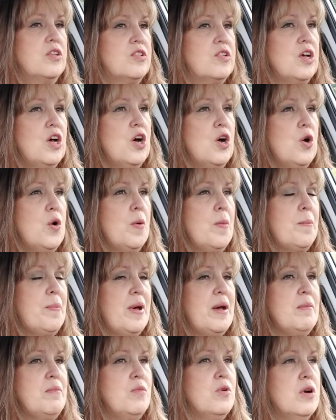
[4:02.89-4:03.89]
So,
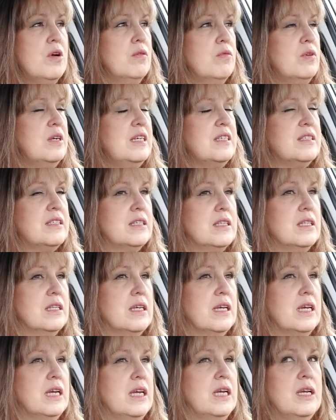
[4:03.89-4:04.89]
but more
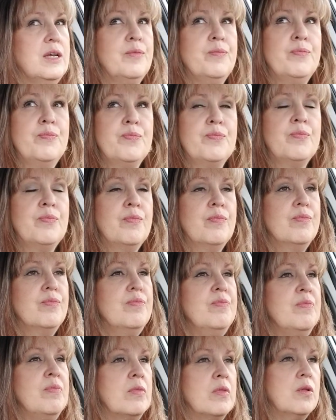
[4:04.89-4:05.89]
recently,
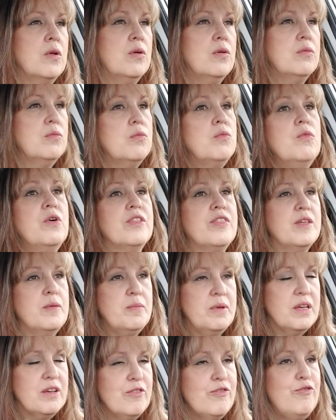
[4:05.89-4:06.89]
with it
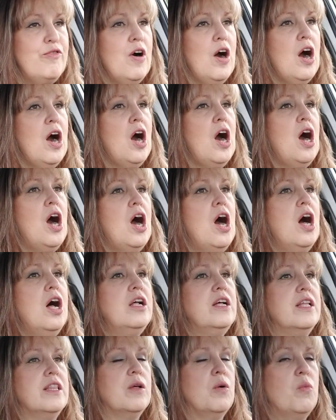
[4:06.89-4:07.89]
being
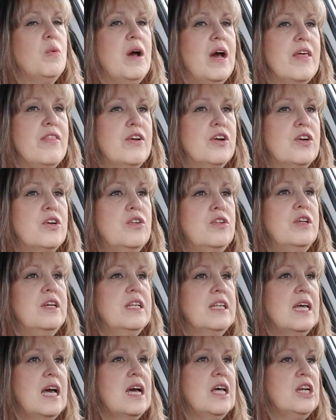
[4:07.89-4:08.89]
fall and the weather
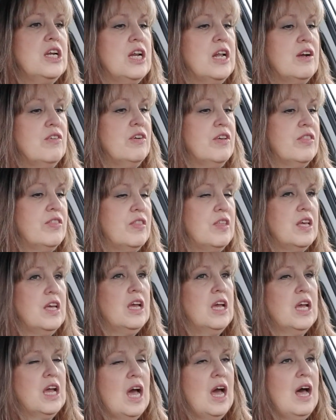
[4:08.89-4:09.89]
cooling down and
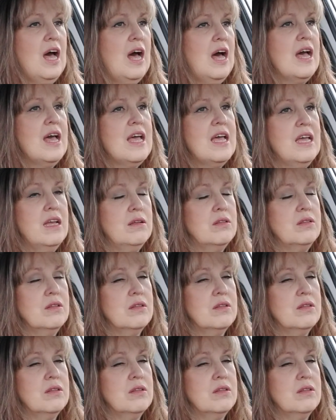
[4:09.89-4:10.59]
everything, I,